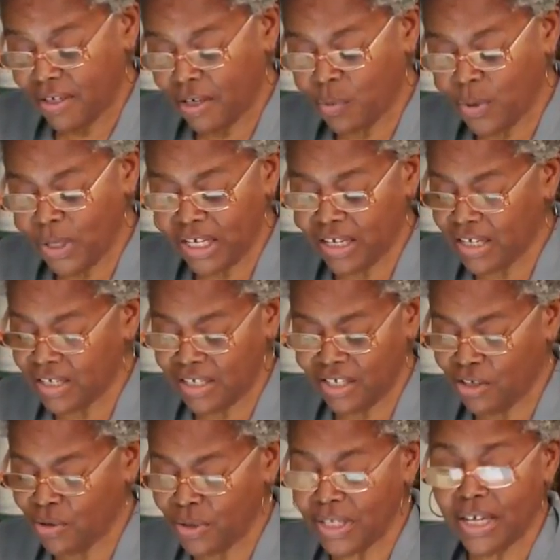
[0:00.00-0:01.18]
And we can
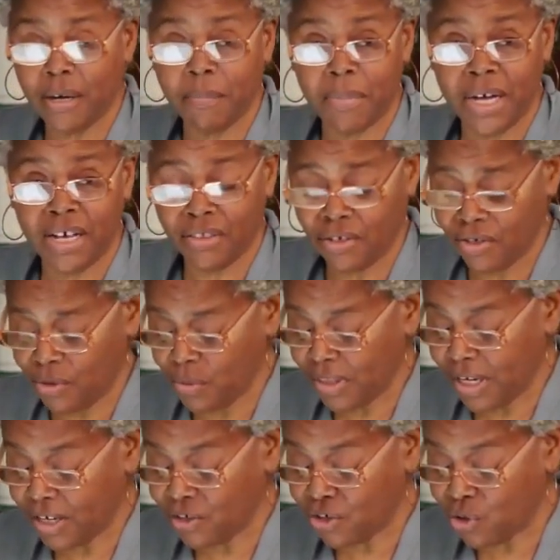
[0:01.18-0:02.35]
continue to help others
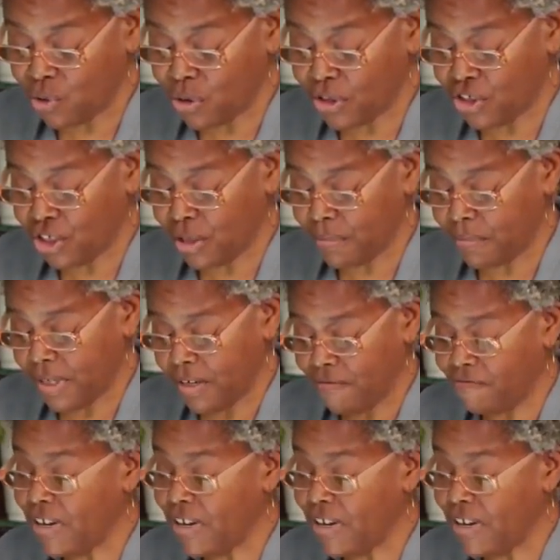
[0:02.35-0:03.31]
with our stewardship